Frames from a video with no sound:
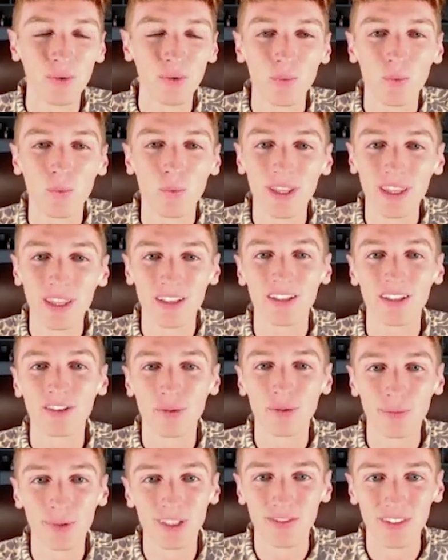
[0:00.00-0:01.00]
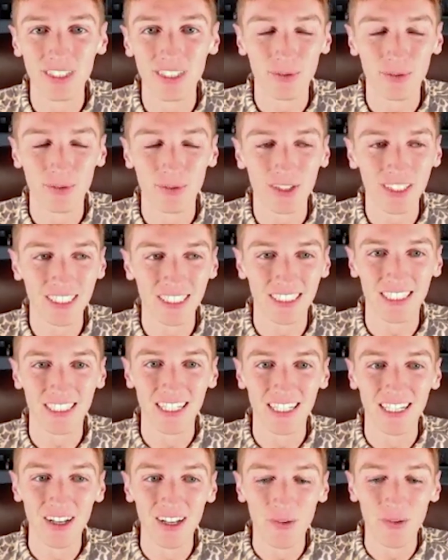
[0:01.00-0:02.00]
with a little bit of experience,
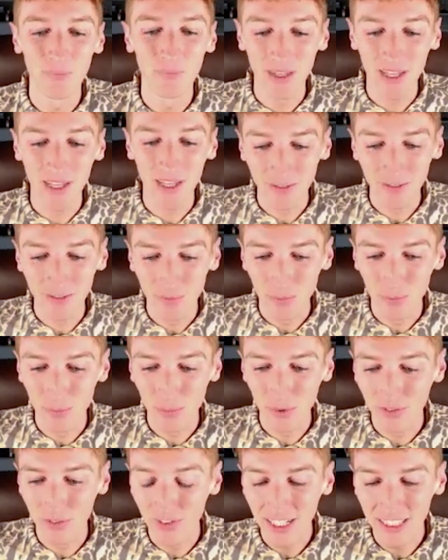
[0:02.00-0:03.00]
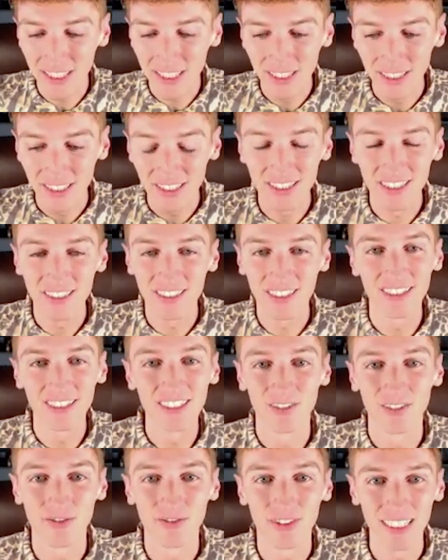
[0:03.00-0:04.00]
it provides a stunning
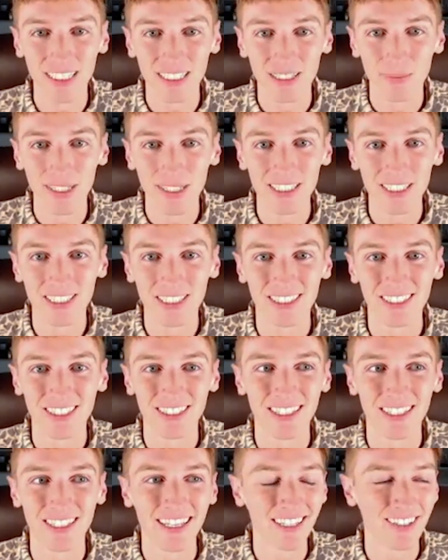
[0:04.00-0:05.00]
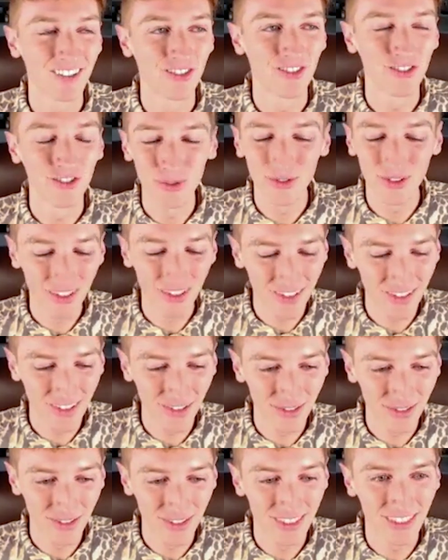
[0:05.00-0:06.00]
effect. It makes like juicy
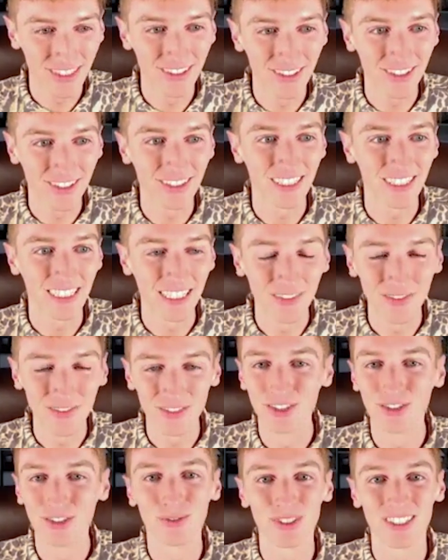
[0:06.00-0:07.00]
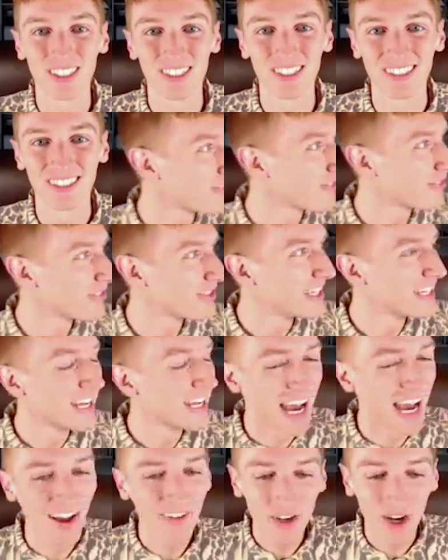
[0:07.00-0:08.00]
stones look even juicier.
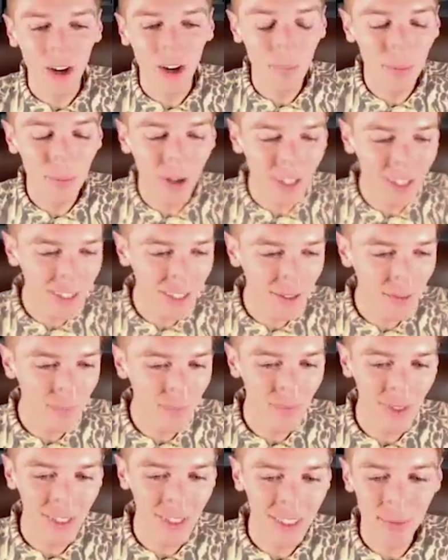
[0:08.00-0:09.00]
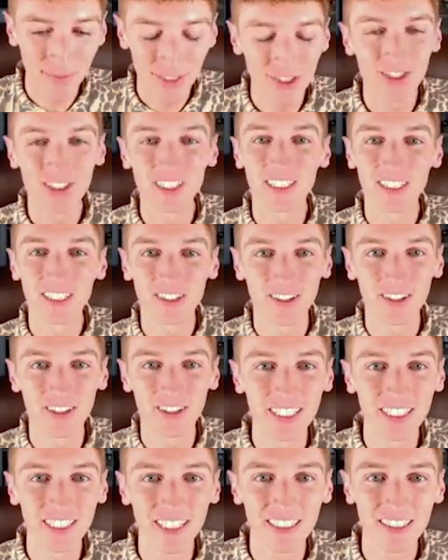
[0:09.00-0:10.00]
I've combined them, especially in the early
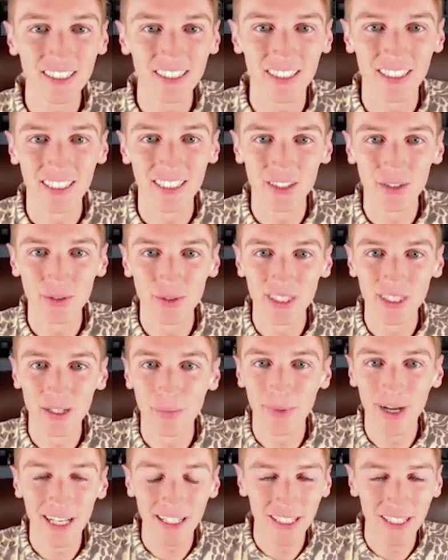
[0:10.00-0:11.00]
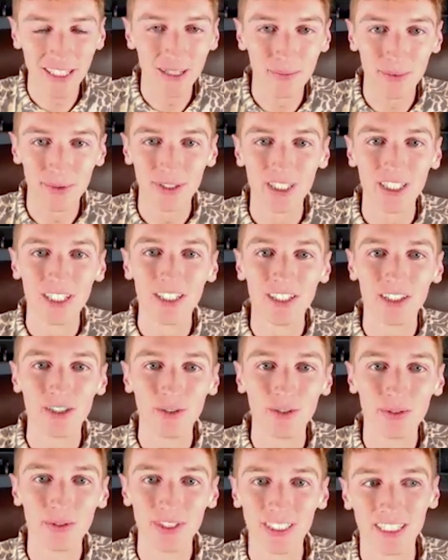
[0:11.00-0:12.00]
days, like using a bat lap,
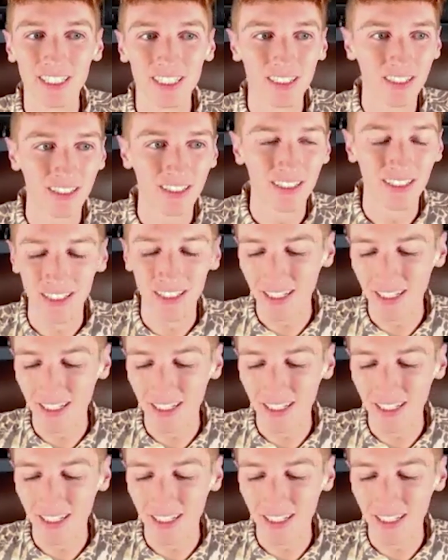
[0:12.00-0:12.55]
using an